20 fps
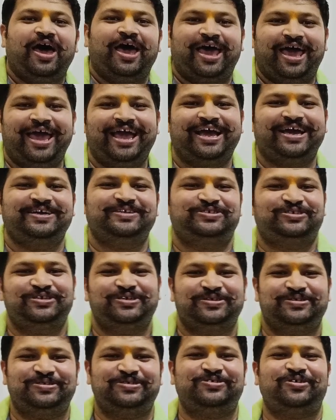Hey guys,
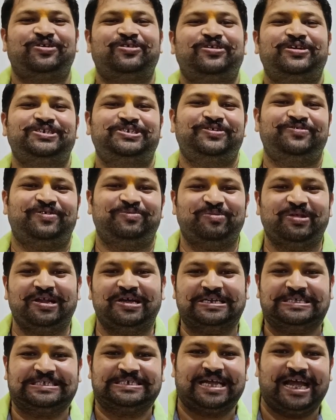this is Dr. Rishi from the
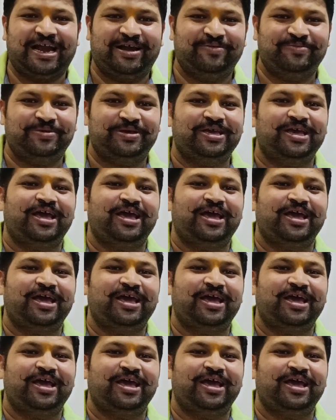Learners Academy,